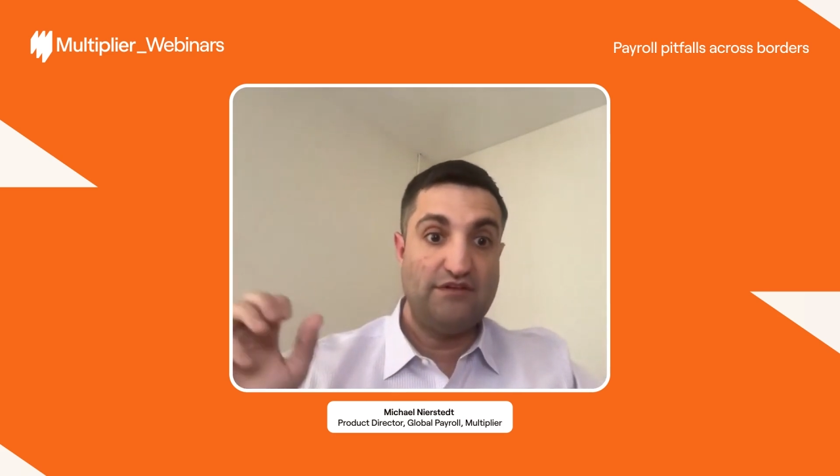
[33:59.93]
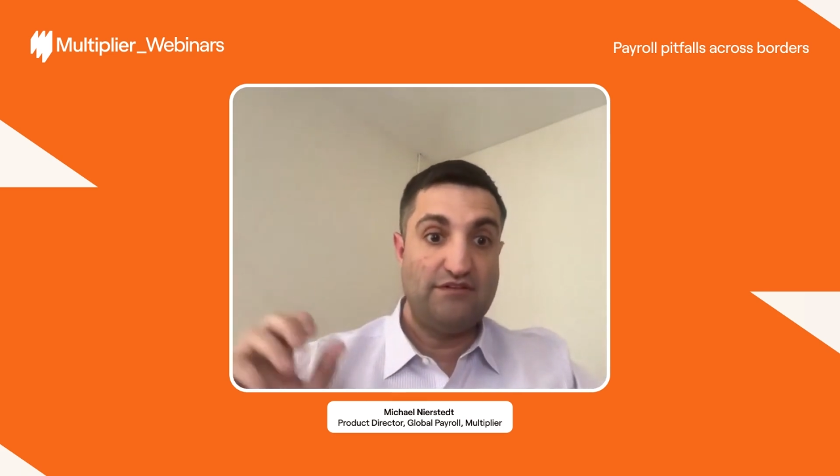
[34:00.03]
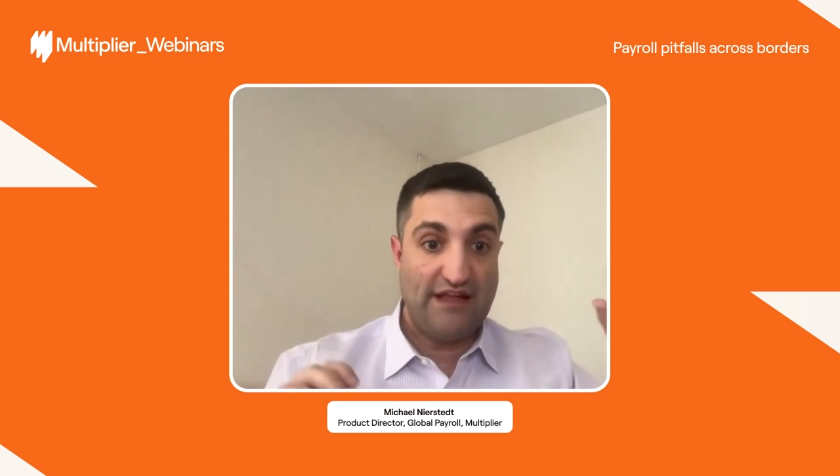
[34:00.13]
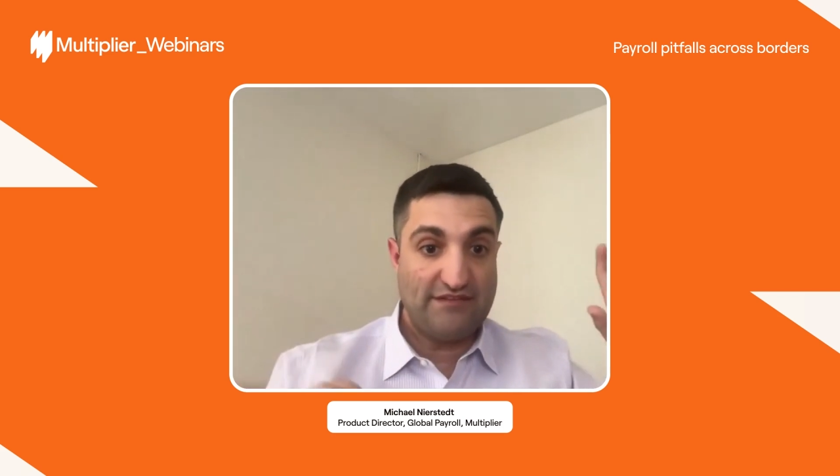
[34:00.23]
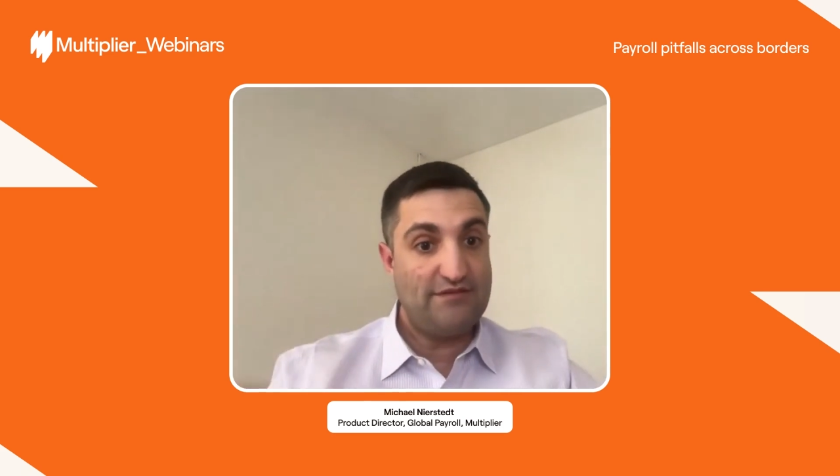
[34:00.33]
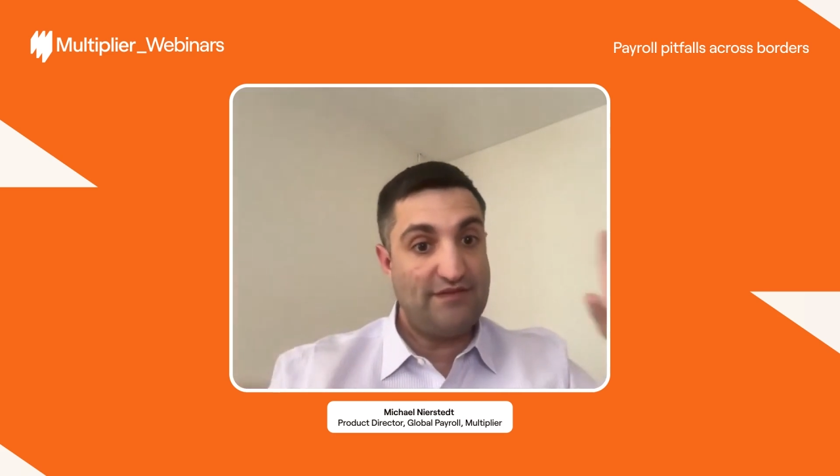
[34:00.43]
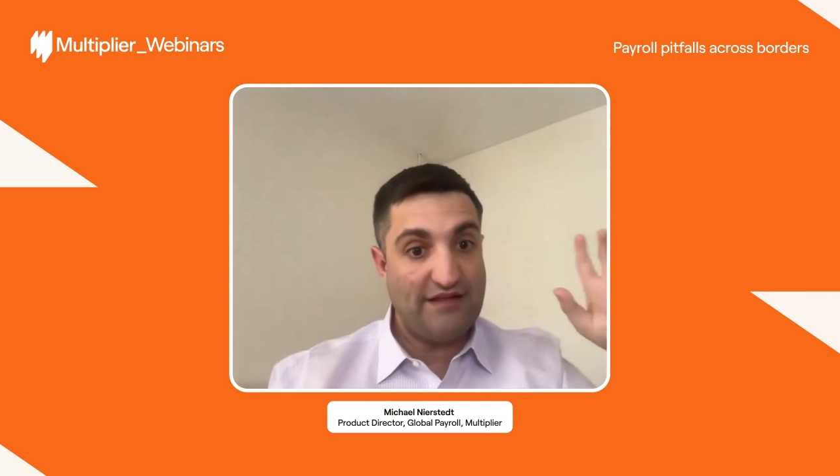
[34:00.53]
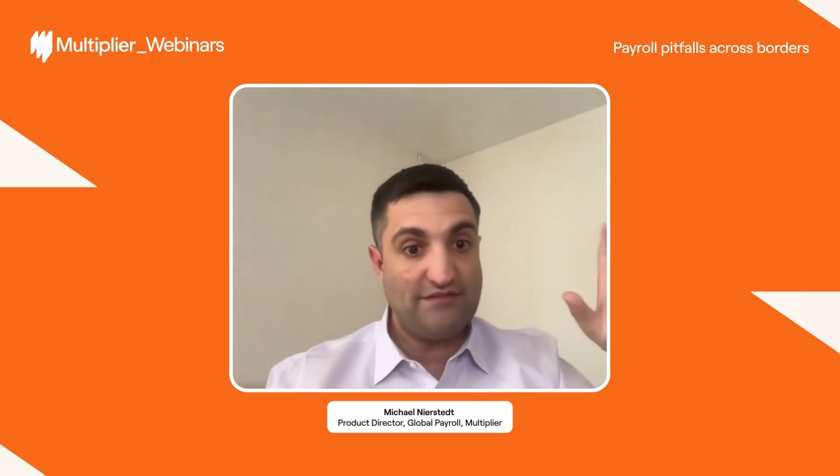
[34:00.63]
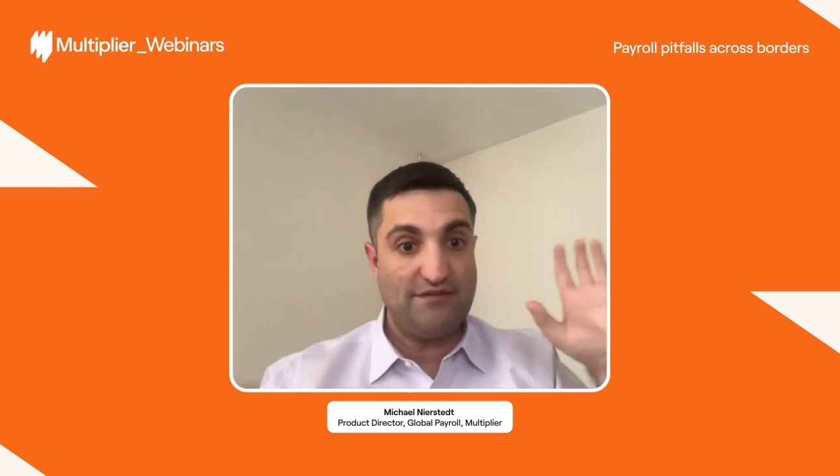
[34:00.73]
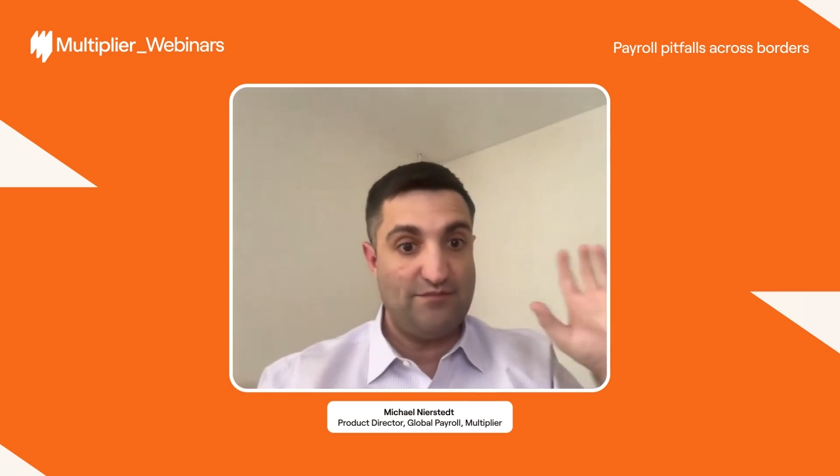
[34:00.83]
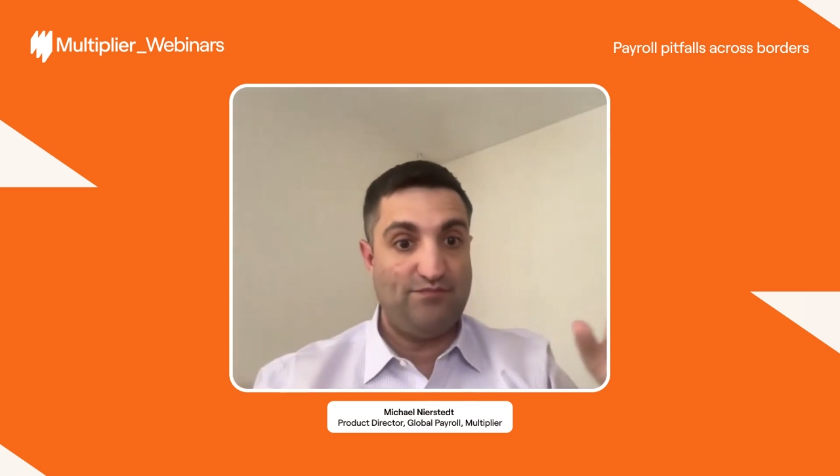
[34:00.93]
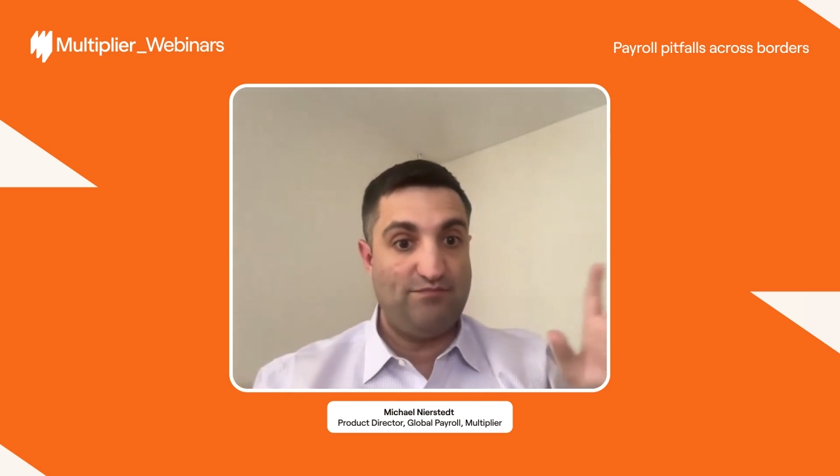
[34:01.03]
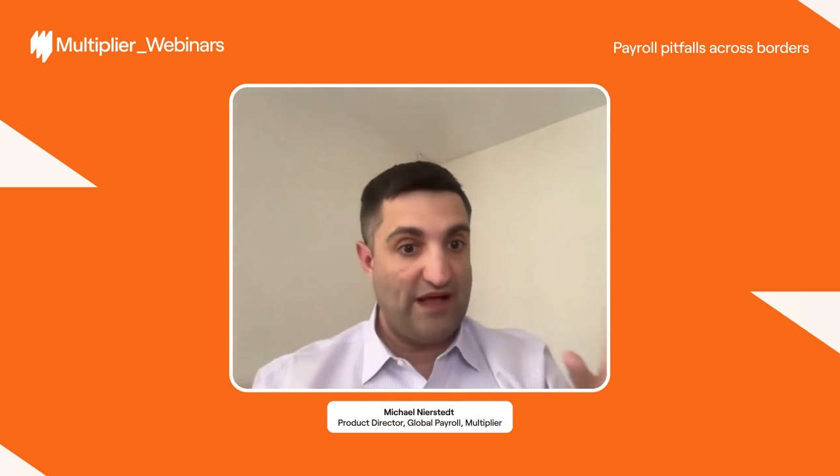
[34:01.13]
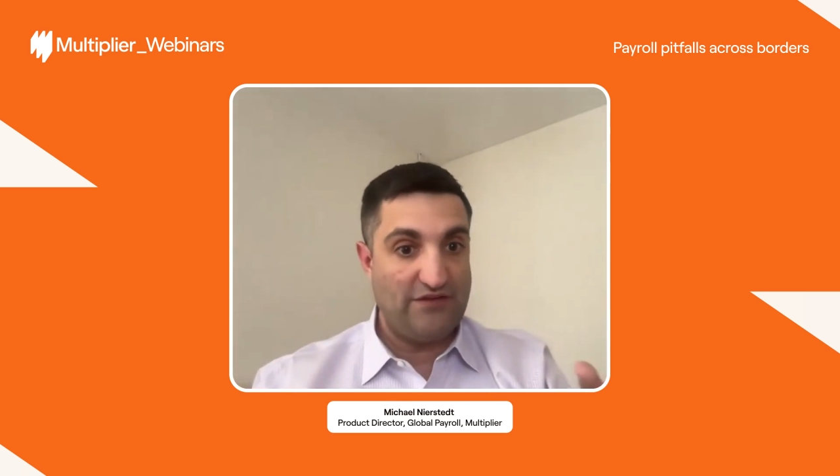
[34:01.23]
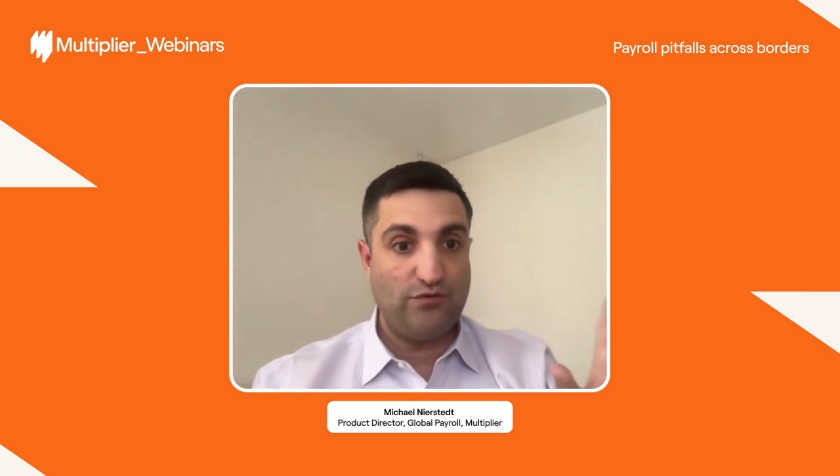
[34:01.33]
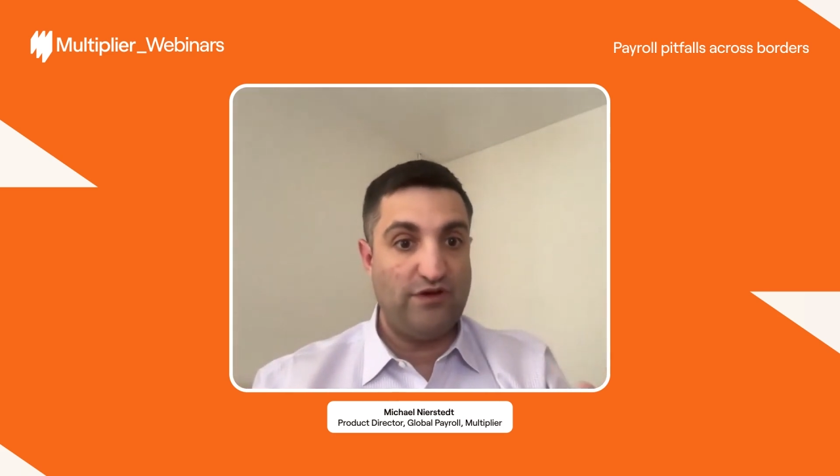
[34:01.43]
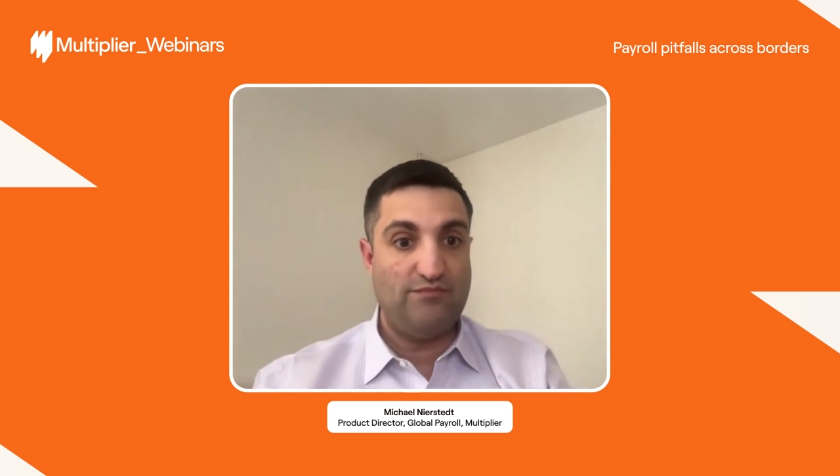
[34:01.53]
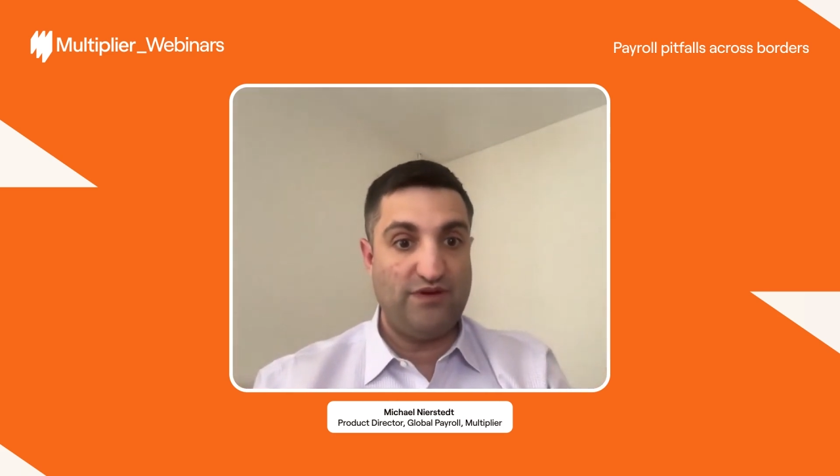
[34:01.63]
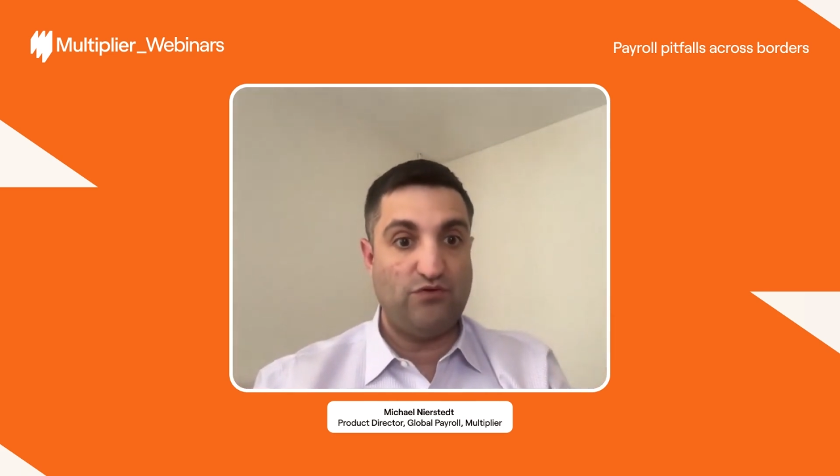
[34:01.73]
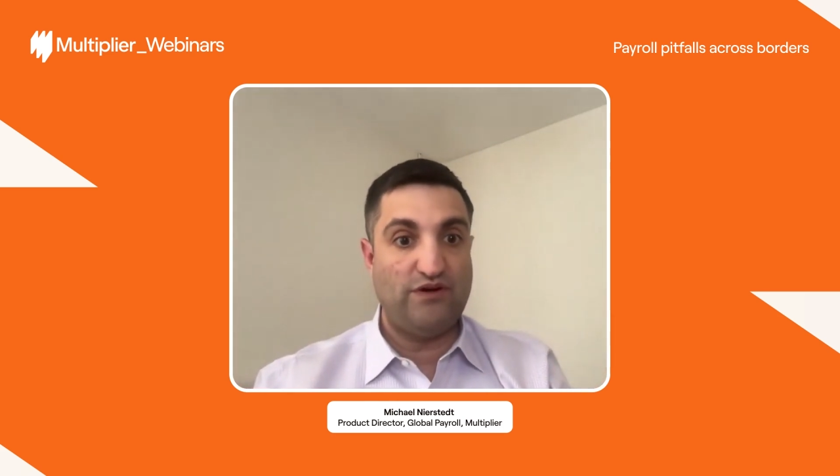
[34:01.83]
That's one of the
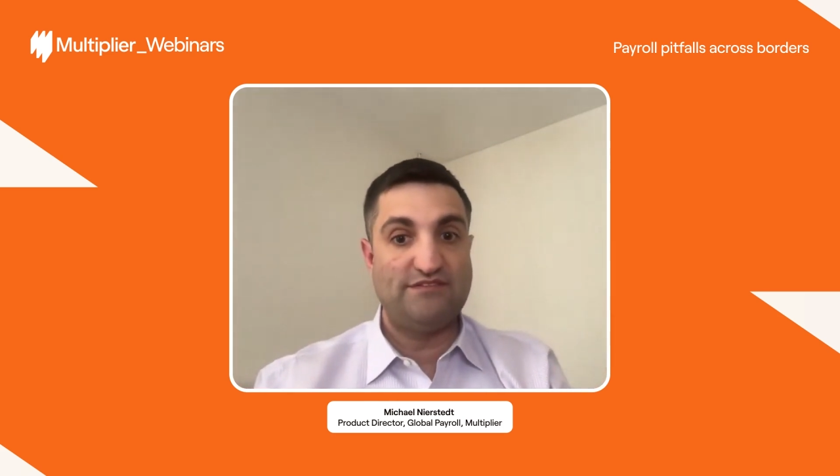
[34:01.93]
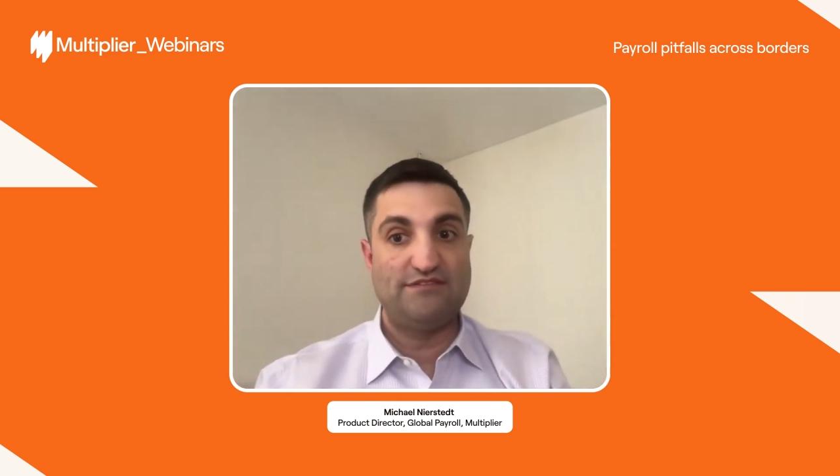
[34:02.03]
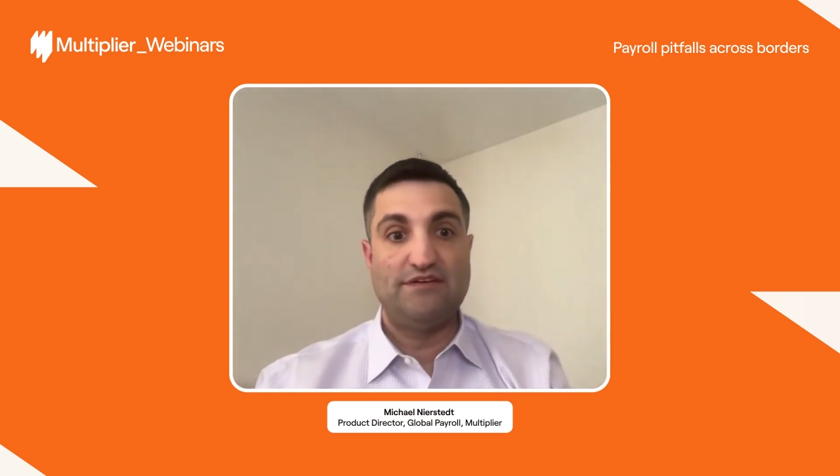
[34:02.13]
big ones.